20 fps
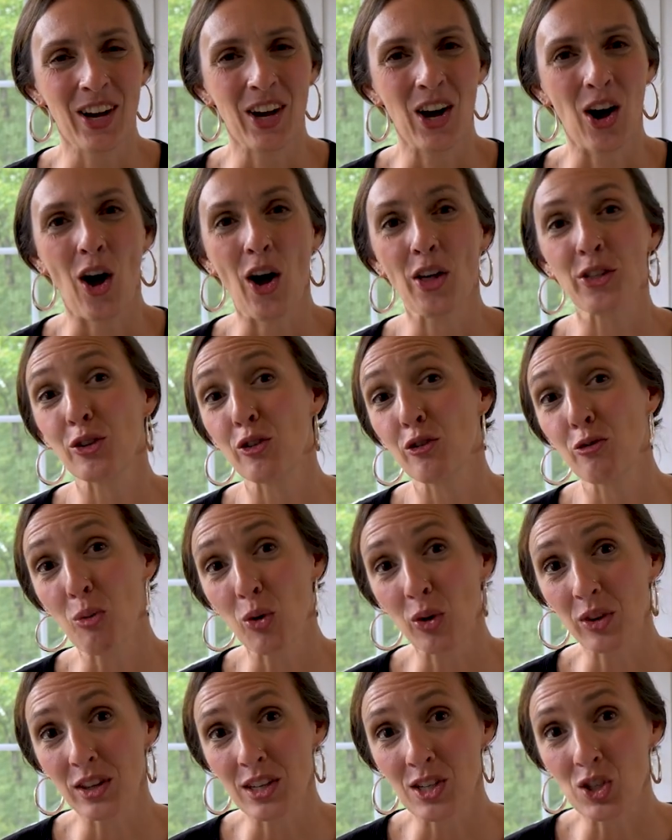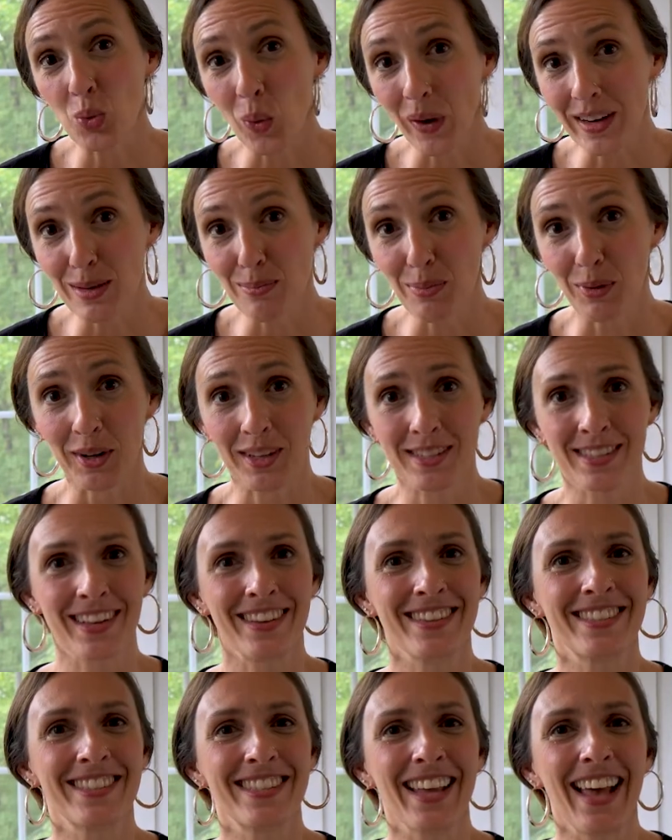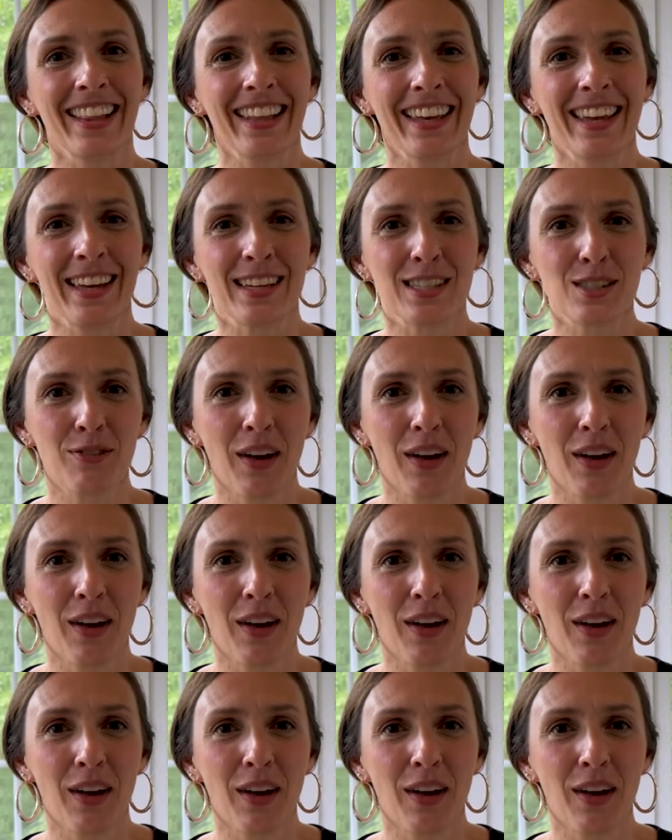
Author of more than 20 books, Sally has